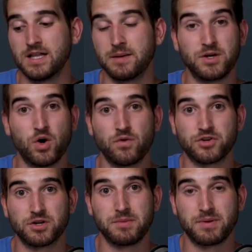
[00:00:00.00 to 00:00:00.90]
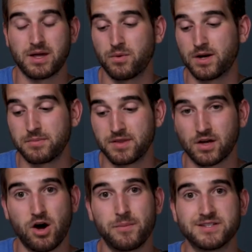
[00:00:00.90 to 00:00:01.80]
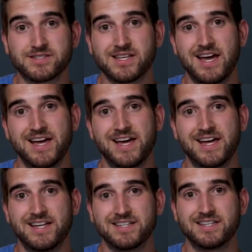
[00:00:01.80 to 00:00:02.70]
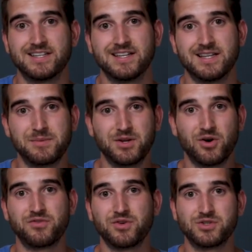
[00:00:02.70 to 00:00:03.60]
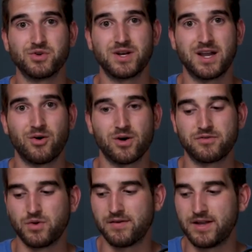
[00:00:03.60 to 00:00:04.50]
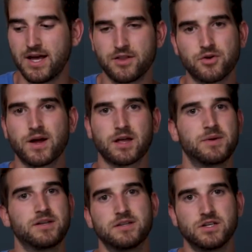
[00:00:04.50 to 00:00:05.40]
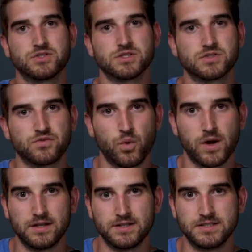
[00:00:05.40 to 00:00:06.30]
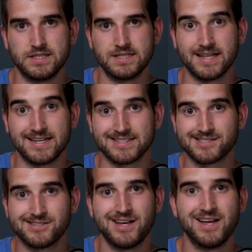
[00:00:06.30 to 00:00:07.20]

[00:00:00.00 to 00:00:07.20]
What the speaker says: Let me know if you're gonna be picking one up in the comments, and let me know if you enjoyed it or if you have any other recommendations for LED lights.